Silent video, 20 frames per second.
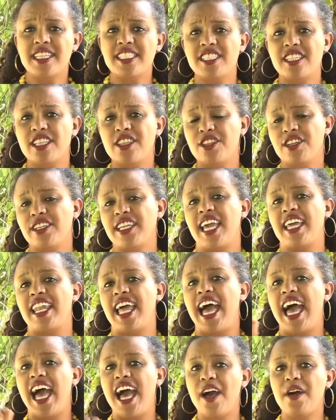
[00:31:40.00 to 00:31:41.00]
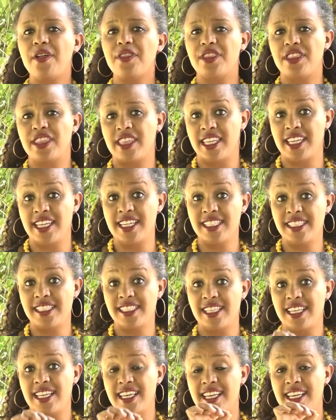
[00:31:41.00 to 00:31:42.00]
us to look at how
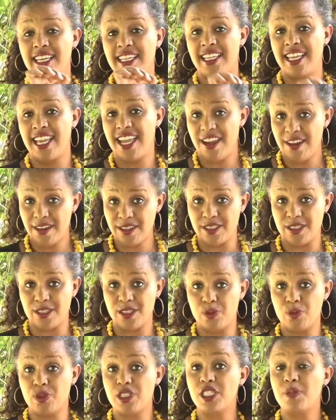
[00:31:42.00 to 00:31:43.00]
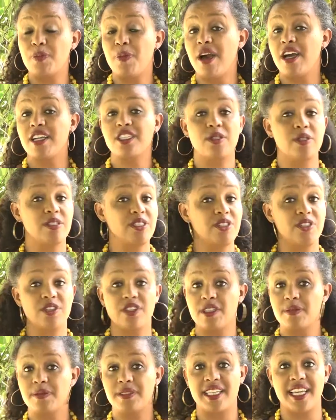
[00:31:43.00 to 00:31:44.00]
these characters respond to a
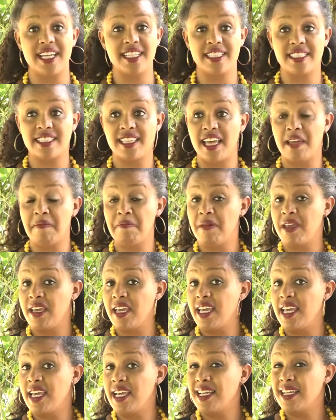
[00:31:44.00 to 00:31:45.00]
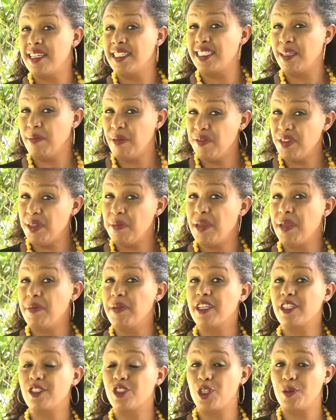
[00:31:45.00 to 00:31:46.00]
circumstance that some of them may be
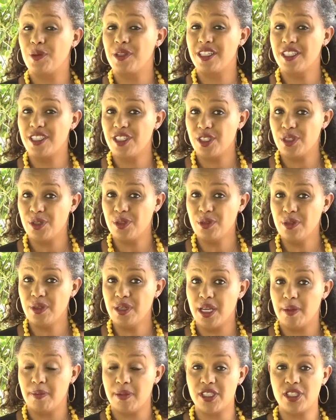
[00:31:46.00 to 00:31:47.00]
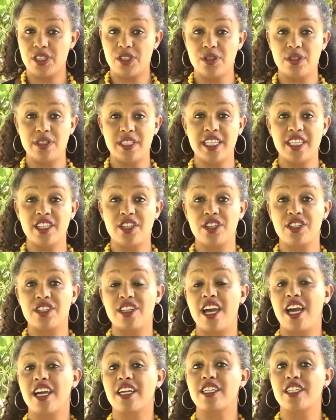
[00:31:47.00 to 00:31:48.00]
contributed to, but certainly could
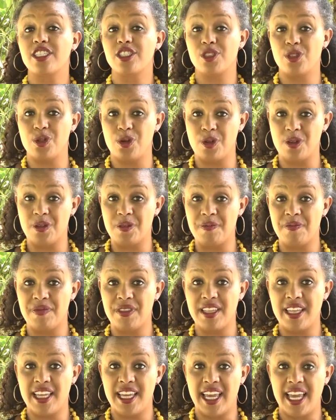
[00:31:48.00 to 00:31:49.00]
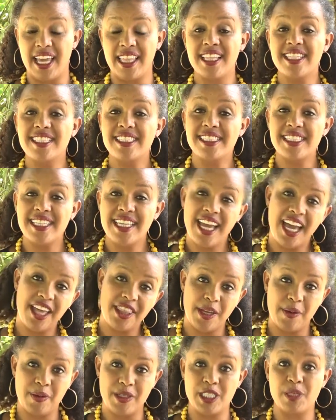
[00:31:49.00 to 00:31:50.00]
not control. And let's see how
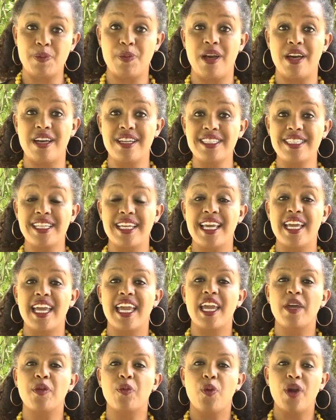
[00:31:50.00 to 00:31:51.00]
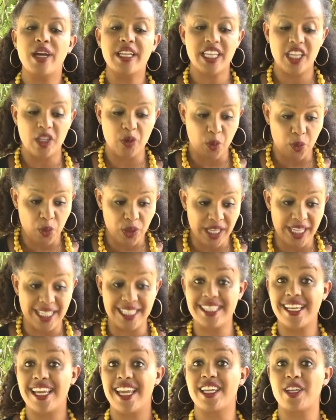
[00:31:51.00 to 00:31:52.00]
they respond and what can we
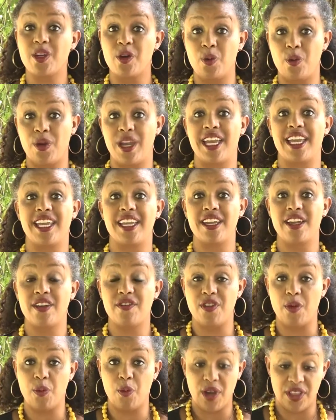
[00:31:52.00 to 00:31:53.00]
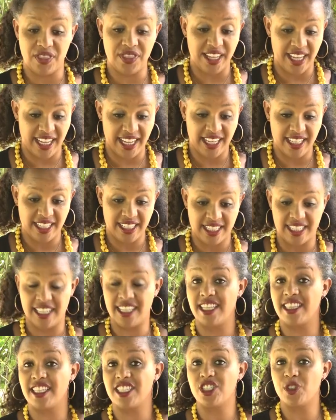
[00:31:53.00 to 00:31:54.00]
take away from what they
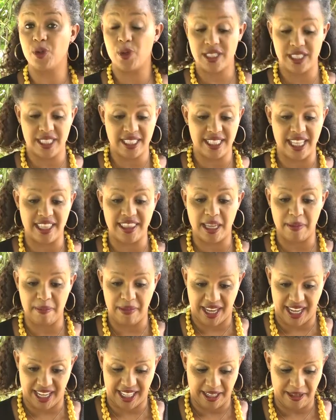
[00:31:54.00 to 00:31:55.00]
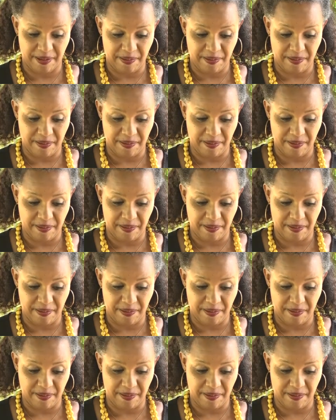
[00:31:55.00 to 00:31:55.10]
did and the choices that they made.